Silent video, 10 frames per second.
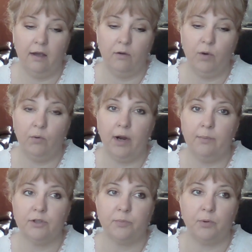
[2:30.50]
We were
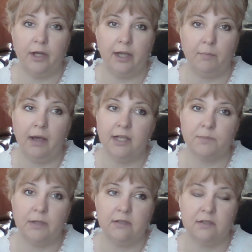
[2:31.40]
able to bring my
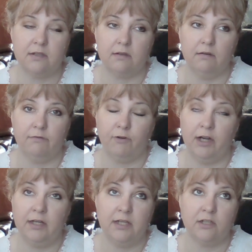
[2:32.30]
husband's
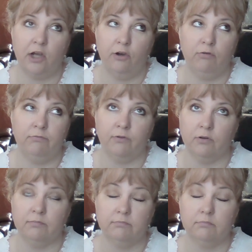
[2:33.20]
friend he's known
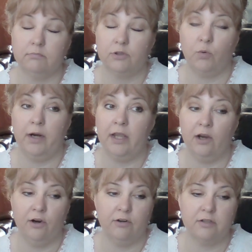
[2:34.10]
for 20
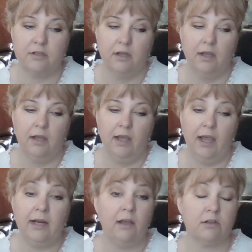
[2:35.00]
years,
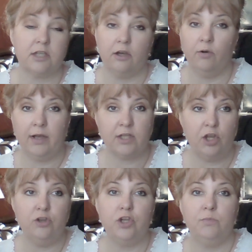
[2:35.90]
and he also has a
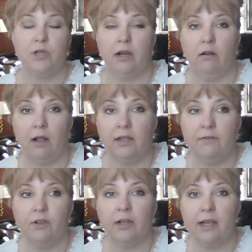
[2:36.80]
YouTube channel. I'll
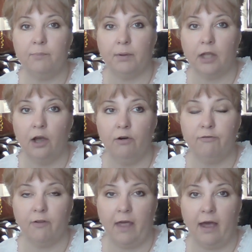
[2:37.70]
leave the link below
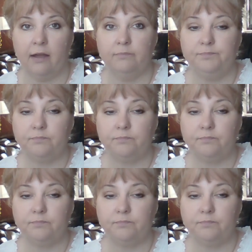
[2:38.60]
for that.